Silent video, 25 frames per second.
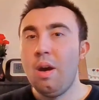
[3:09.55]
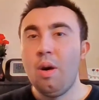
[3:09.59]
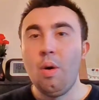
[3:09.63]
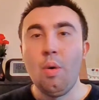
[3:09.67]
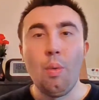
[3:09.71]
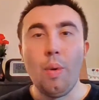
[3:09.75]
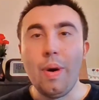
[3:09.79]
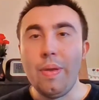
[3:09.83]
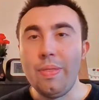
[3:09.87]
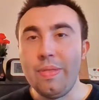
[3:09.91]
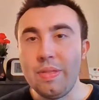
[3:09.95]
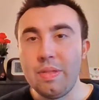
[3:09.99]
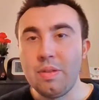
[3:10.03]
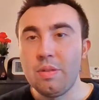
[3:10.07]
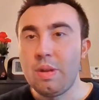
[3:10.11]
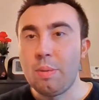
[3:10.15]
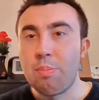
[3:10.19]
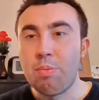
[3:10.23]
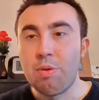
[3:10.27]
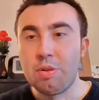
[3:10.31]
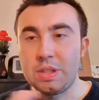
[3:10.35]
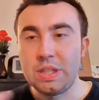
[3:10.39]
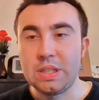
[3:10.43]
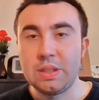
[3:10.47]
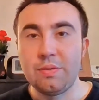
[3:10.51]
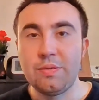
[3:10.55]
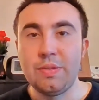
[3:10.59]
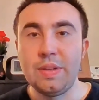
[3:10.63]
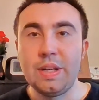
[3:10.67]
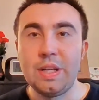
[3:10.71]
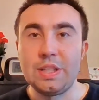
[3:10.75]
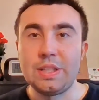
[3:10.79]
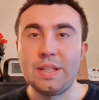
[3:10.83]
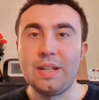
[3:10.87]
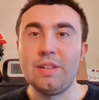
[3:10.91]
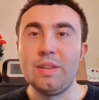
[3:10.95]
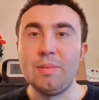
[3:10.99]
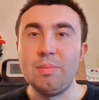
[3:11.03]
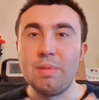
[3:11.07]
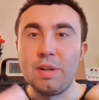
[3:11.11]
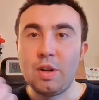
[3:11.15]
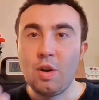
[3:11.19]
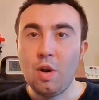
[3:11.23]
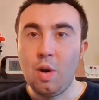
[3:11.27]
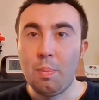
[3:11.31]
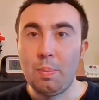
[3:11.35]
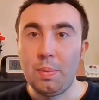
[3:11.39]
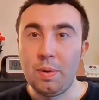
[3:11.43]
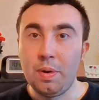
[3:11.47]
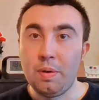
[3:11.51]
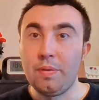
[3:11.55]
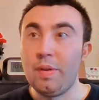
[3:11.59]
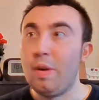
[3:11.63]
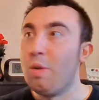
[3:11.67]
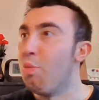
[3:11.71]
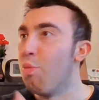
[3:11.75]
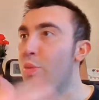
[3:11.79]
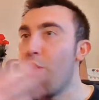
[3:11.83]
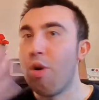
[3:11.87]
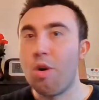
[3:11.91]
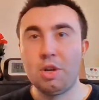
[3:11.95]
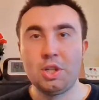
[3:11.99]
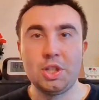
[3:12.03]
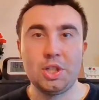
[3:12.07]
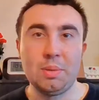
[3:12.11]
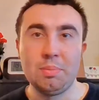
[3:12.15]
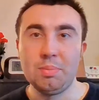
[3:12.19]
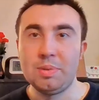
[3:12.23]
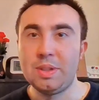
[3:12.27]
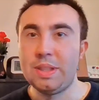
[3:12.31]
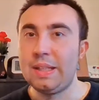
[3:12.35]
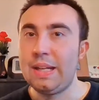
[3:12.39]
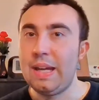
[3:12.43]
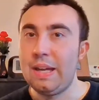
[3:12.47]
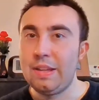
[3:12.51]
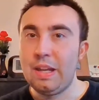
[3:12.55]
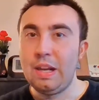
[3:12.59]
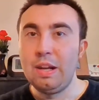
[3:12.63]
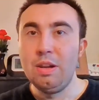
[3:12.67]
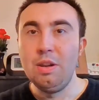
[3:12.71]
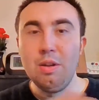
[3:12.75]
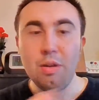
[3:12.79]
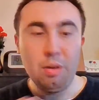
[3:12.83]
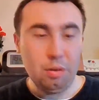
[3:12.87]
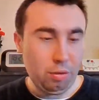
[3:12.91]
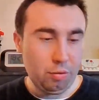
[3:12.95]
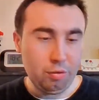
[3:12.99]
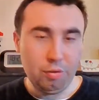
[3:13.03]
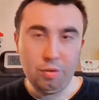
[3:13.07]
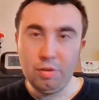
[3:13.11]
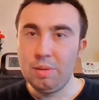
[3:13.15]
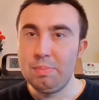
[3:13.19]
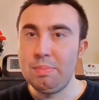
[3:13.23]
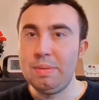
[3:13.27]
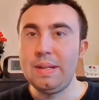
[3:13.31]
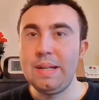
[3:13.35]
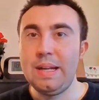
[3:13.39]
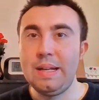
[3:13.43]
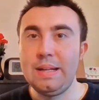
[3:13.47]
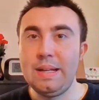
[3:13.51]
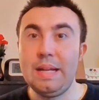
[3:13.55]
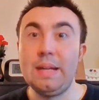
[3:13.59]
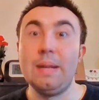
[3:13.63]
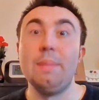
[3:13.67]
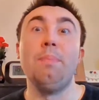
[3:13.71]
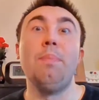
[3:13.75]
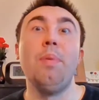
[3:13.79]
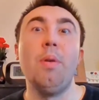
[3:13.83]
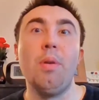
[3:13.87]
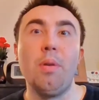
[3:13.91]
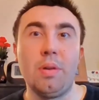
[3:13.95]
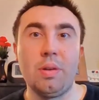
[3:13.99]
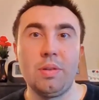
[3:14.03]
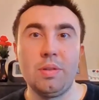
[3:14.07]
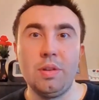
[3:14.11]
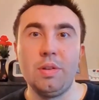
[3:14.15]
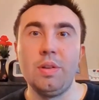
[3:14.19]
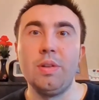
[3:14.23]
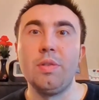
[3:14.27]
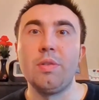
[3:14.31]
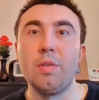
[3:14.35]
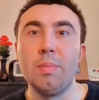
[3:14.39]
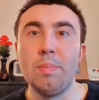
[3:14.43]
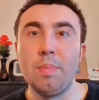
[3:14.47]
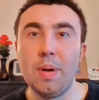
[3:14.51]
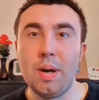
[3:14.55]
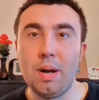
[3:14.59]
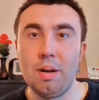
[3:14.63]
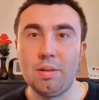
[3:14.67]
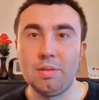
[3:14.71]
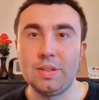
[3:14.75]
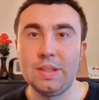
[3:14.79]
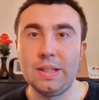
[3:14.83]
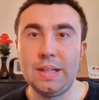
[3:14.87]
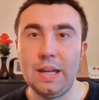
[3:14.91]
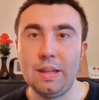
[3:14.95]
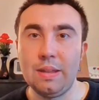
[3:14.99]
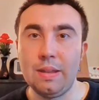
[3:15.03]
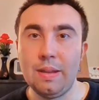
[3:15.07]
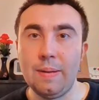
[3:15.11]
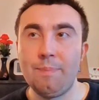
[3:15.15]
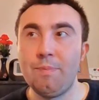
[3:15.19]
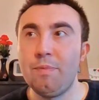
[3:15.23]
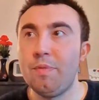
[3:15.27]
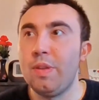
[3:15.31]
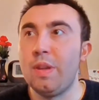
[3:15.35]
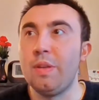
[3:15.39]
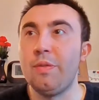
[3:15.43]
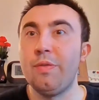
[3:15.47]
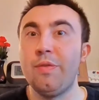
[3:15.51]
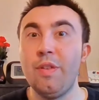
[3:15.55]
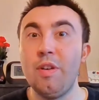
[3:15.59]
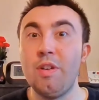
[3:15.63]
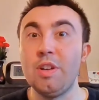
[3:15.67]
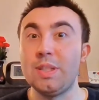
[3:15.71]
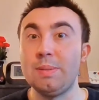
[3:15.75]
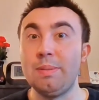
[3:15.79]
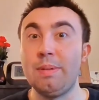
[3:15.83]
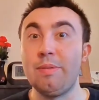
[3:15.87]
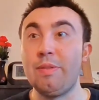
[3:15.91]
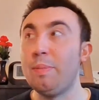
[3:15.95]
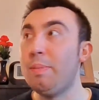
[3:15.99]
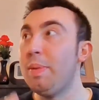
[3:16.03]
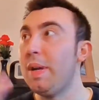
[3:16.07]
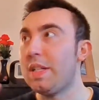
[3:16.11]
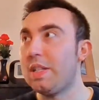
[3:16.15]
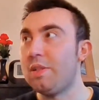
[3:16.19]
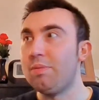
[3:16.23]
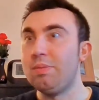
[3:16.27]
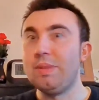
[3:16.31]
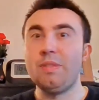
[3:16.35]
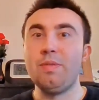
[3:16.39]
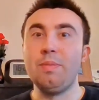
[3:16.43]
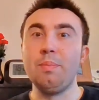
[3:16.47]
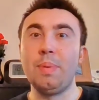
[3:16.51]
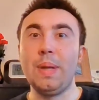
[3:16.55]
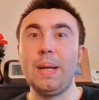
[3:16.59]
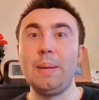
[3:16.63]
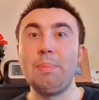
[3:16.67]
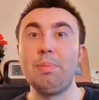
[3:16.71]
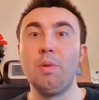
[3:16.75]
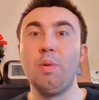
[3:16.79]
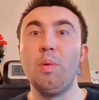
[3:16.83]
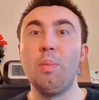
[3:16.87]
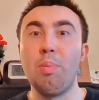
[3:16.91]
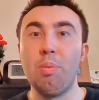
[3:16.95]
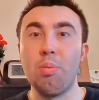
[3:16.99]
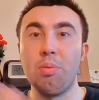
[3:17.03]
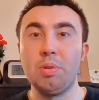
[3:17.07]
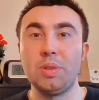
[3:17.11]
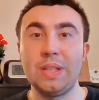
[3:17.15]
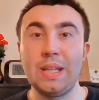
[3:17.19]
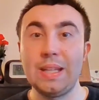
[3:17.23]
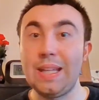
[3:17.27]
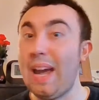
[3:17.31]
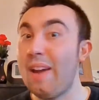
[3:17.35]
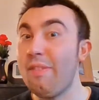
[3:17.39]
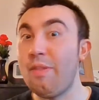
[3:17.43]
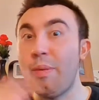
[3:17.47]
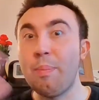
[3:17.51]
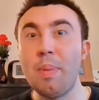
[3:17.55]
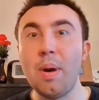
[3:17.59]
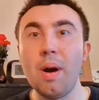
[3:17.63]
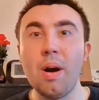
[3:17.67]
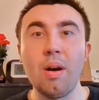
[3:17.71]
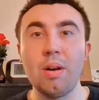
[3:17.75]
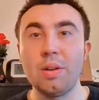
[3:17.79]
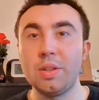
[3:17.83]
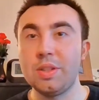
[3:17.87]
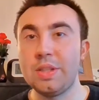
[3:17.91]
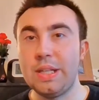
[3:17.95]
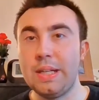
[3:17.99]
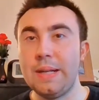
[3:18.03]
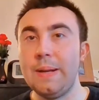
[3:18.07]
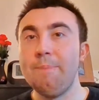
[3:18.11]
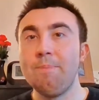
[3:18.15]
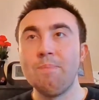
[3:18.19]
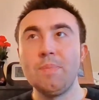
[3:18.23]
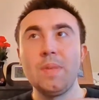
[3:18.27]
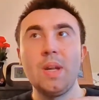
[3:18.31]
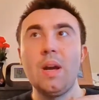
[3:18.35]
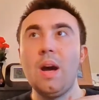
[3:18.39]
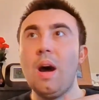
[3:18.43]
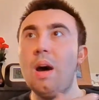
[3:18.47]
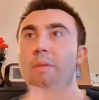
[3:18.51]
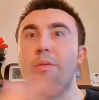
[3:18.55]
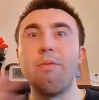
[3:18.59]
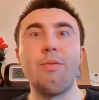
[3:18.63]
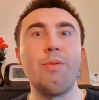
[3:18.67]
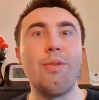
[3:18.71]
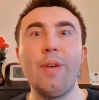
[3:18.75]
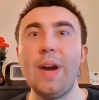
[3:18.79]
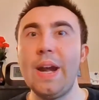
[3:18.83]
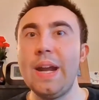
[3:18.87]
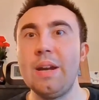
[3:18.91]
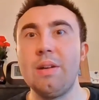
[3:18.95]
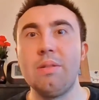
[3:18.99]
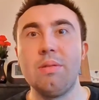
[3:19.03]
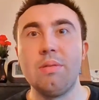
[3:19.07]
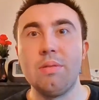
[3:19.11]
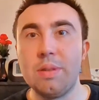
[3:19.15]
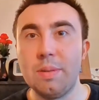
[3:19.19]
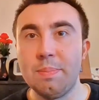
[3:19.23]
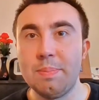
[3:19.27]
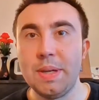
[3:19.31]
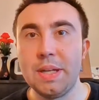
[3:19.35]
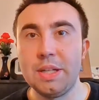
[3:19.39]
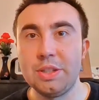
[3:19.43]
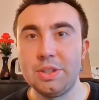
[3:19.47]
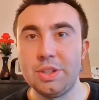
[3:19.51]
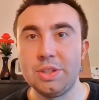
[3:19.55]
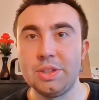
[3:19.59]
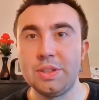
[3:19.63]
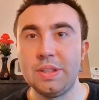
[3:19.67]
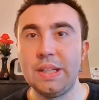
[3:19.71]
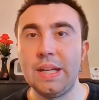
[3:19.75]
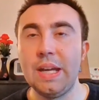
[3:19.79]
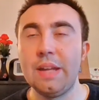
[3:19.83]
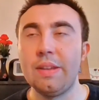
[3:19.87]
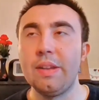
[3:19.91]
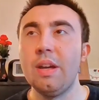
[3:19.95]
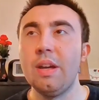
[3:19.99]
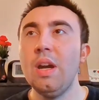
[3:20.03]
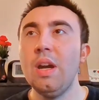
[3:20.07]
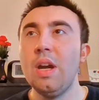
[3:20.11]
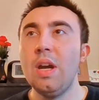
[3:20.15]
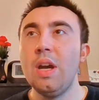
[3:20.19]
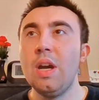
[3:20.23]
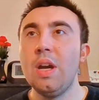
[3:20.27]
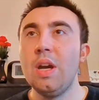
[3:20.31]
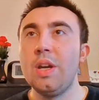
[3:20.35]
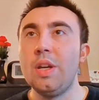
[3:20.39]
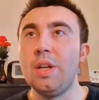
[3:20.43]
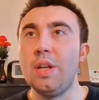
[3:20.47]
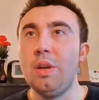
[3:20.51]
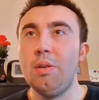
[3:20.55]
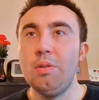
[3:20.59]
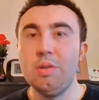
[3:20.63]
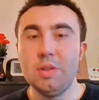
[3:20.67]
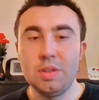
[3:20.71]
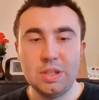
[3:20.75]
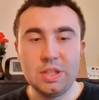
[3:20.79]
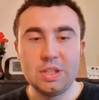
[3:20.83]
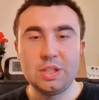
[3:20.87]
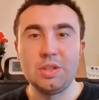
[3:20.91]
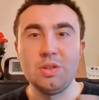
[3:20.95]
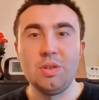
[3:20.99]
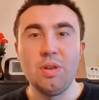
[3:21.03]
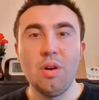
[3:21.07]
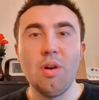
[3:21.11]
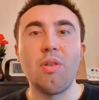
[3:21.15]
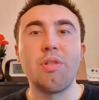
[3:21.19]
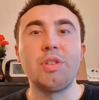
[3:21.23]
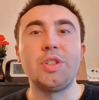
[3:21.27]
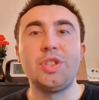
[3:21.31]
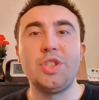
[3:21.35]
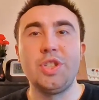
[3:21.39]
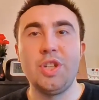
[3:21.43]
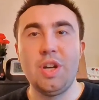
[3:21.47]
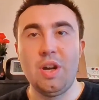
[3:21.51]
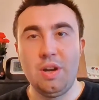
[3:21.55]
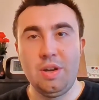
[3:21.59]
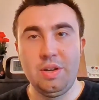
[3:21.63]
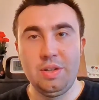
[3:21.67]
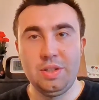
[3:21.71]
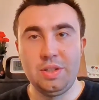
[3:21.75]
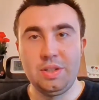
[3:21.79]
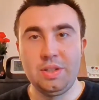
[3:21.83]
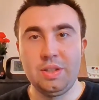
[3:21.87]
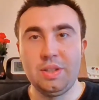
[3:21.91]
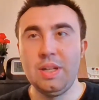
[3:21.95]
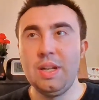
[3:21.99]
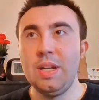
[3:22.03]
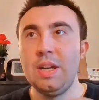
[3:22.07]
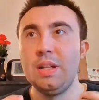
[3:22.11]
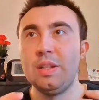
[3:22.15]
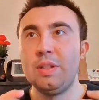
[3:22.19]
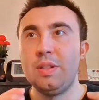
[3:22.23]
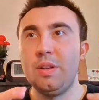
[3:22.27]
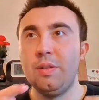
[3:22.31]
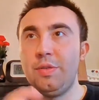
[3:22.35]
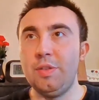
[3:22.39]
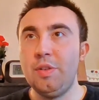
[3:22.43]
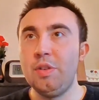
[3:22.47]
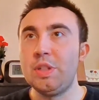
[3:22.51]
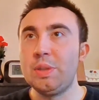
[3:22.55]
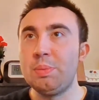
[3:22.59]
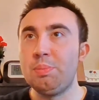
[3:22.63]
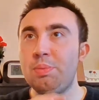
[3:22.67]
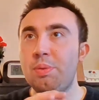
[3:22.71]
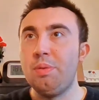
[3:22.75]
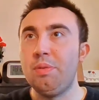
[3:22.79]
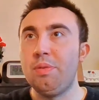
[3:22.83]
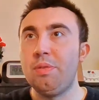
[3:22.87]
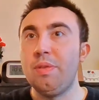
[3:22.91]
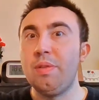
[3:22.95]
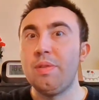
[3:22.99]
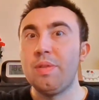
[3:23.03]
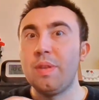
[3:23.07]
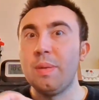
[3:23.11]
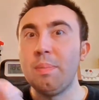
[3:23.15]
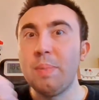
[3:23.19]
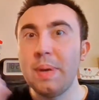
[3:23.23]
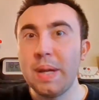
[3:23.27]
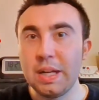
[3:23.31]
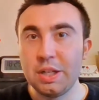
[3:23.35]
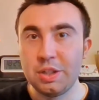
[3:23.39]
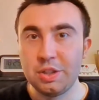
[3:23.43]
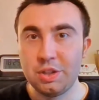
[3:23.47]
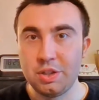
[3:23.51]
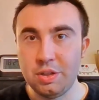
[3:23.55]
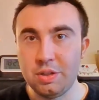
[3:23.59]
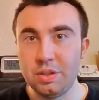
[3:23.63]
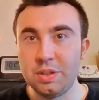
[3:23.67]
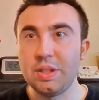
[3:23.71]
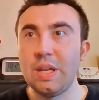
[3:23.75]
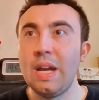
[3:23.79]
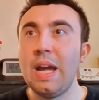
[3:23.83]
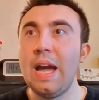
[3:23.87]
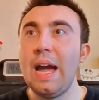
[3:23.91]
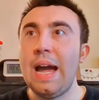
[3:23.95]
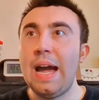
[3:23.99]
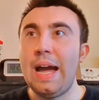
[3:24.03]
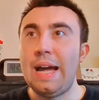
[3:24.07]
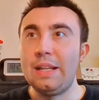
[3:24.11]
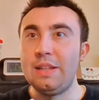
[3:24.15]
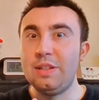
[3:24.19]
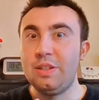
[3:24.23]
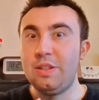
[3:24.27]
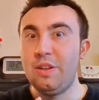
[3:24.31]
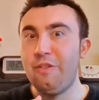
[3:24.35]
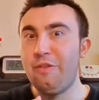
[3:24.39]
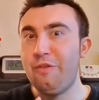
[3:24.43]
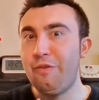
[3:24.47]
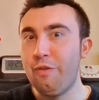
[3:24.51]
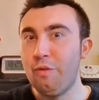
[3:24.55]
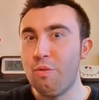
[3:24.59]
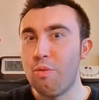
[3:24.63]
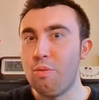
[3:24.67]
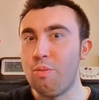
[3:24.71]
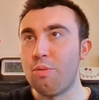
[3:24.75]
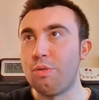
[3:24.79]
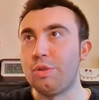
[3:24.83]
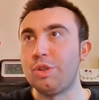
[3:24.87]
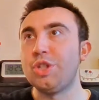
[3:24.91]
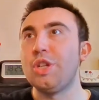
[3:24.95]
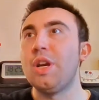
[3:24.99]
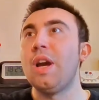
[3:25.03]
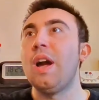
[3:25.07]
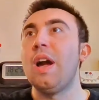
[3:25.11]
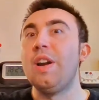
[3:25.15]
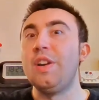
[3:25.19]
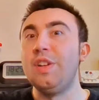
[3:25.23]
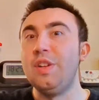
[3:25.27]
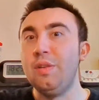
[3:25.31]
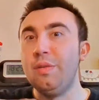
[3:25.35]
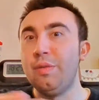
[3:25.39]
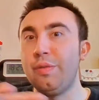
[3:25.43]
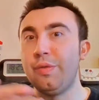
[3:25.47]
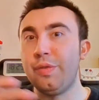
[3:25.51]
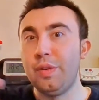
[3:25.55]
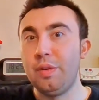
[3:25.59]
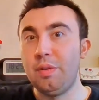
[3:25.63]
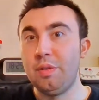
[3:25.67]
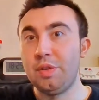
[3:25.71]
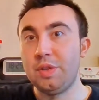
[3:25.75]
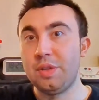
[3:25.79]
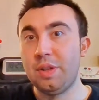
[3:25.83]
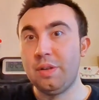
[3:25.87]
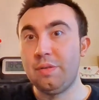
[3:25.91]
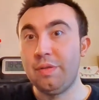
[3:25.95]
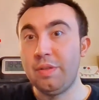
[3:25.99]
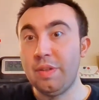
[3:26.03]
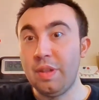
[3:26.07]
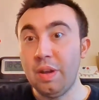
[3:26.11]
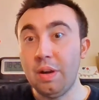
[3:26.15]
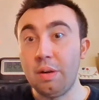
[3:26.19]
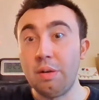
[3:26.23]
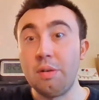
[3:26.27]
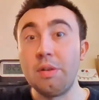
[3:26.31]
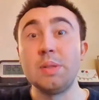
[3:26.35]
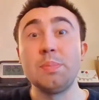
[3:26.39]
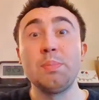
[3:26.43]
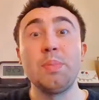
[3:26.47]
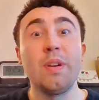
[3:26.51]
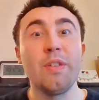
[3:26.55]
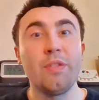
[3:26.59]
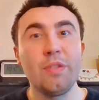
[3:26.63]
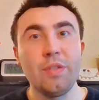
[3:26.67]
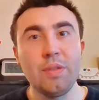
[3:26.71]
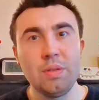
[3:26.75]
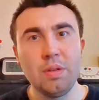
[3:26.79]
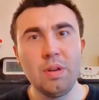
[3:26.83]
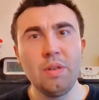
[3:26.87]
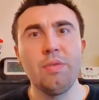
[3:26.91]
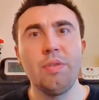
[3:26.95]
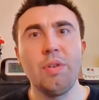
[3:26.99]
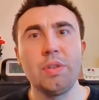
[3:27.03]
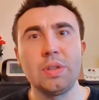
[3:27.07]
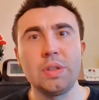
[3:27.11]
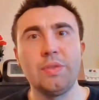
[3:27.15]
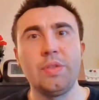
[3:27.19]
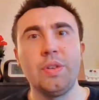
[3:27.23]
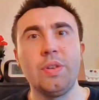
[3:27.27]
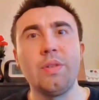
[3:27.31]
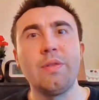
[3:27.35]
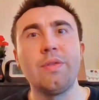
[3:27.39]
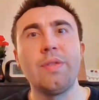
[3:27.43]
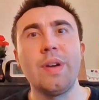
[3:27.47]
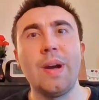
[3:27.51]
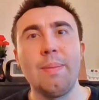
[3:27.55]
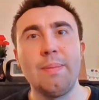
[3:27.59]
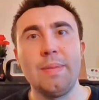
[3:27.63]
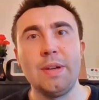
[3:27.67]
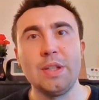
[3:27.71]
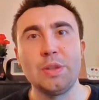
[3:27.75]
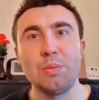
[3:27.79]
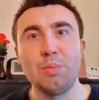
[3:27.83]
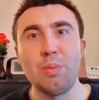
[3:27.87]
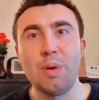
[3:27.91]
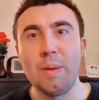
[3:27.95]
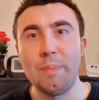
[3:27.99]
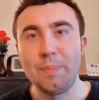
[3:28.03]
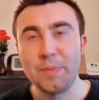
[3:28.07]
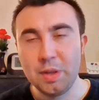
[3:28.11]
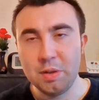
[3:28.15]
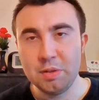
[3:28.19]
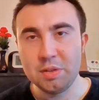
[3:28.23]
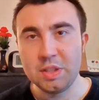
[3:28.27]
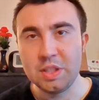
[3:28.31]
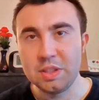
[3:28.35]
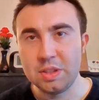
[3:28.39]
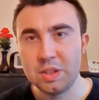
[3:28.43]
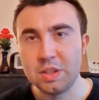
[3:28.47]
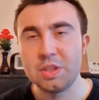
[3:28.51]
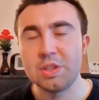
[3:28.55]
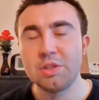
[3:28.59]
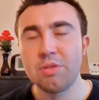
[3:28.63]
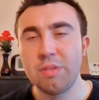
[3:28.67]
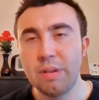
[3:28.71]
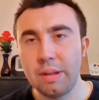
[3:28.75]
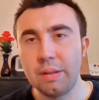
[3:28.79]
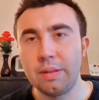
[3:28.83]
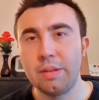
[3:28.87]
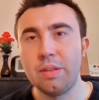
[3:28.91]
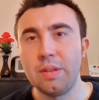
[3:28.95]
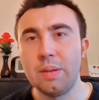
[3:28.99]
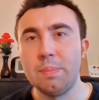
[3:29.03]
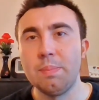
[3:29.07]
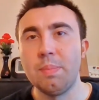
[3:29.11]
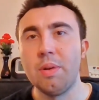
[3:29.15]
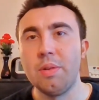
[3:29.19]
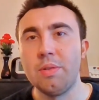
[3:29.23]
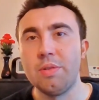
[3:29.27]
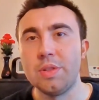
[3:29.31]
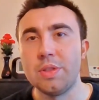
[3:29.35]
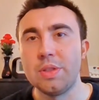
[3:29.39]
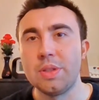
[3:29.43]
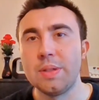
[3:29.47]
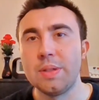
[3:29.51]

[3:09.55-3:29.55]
When the project's finished, give them a copy of it. Watch them together. Look through them in a book that you can put together. For the first time, have the pictures of different people all brought together. Have a party. Unveil the pictures together. Use this not just to future-proof the pictures and to forge a new future for those, but a new future for your family as well. And use this to strengthen the bonds